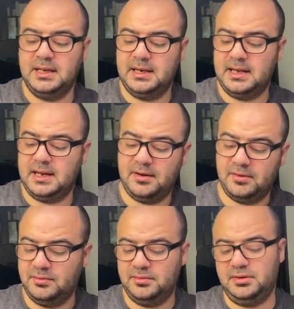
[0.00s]
Now,
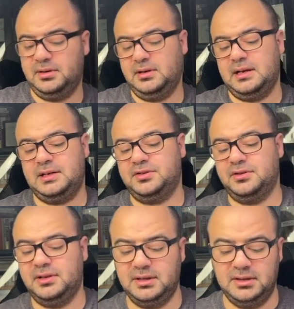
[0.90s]

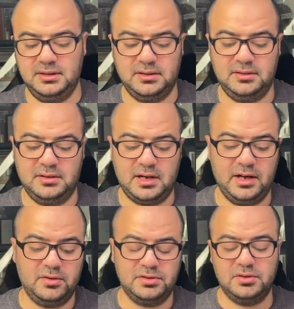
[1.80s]
naturally, I
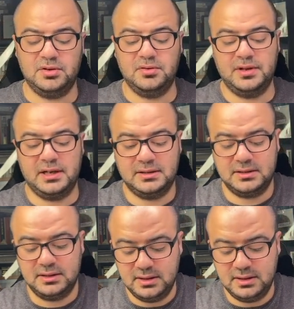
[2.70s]
also know that